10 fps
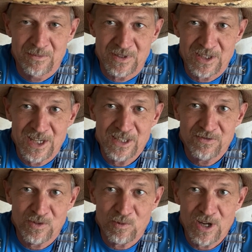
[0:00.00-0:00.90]
But
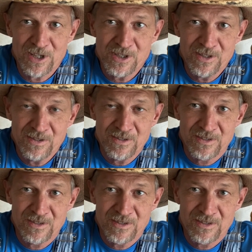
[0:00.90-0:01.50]
thanks for watching.